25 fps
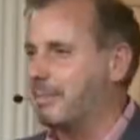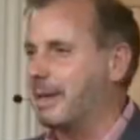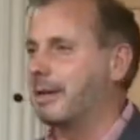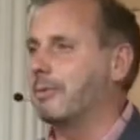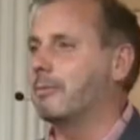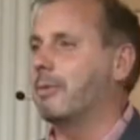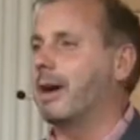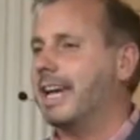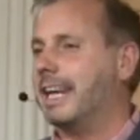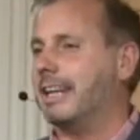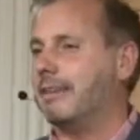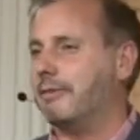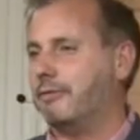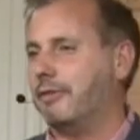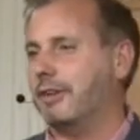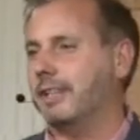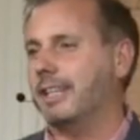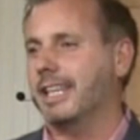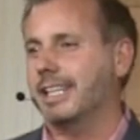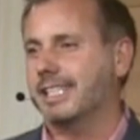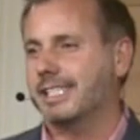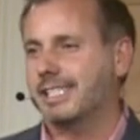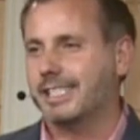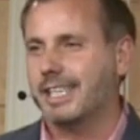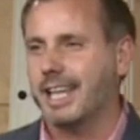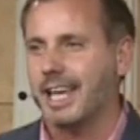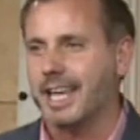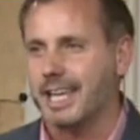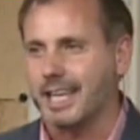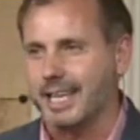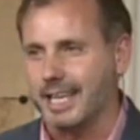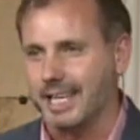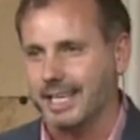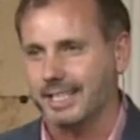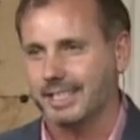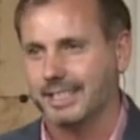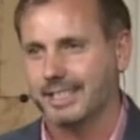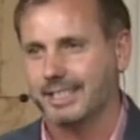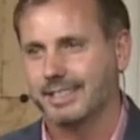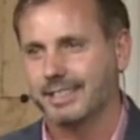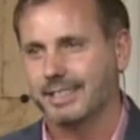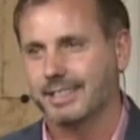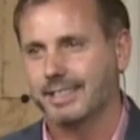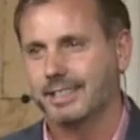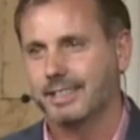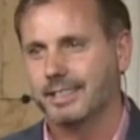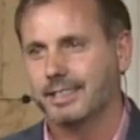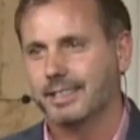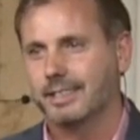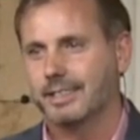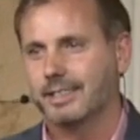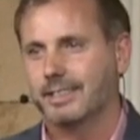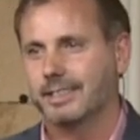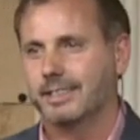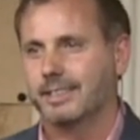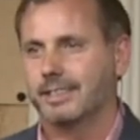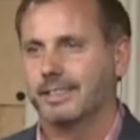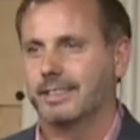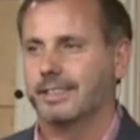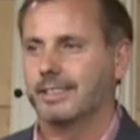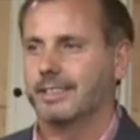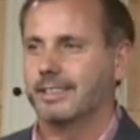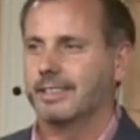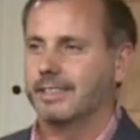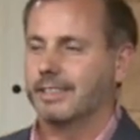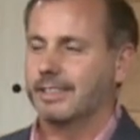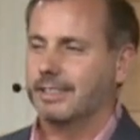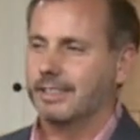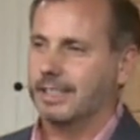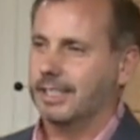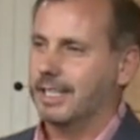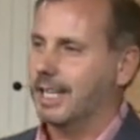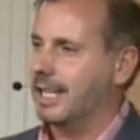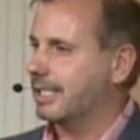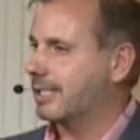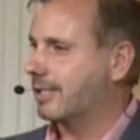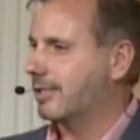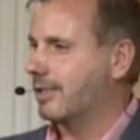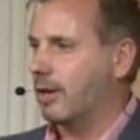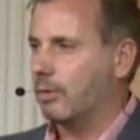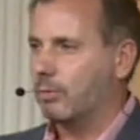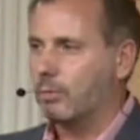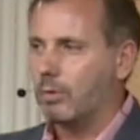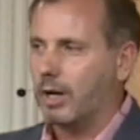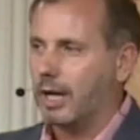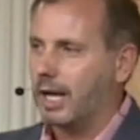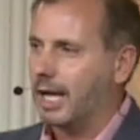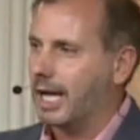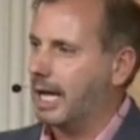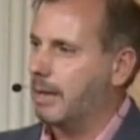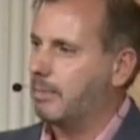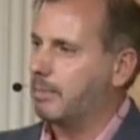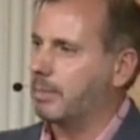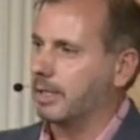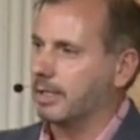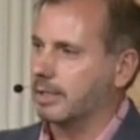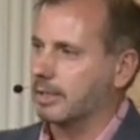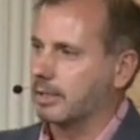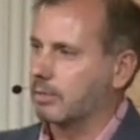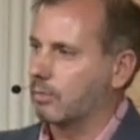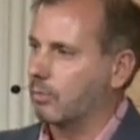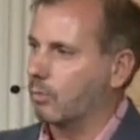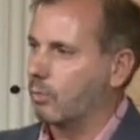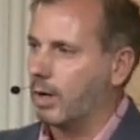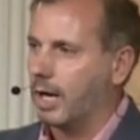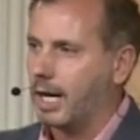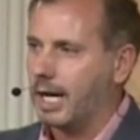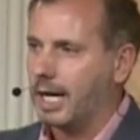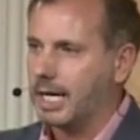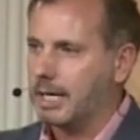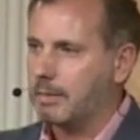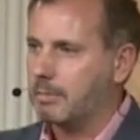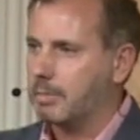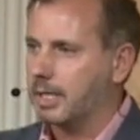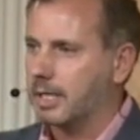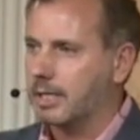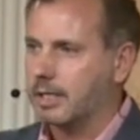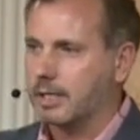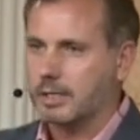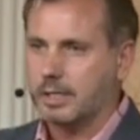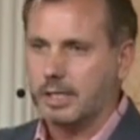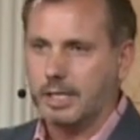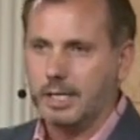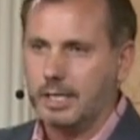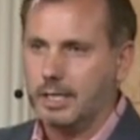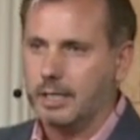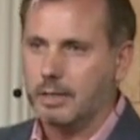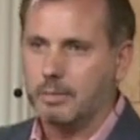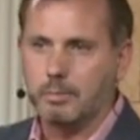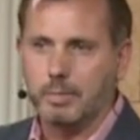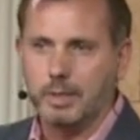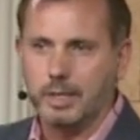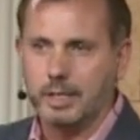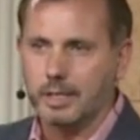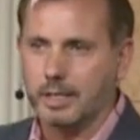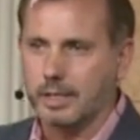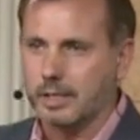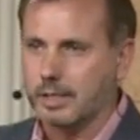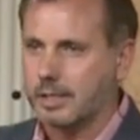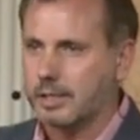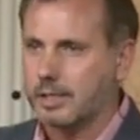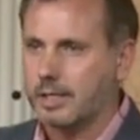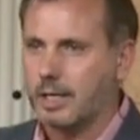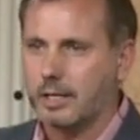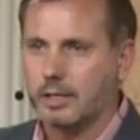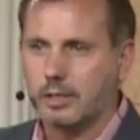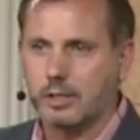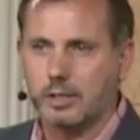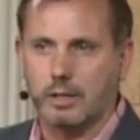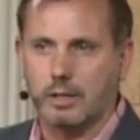been waiting for this day. And that's not what happened. Why? Because he had been in such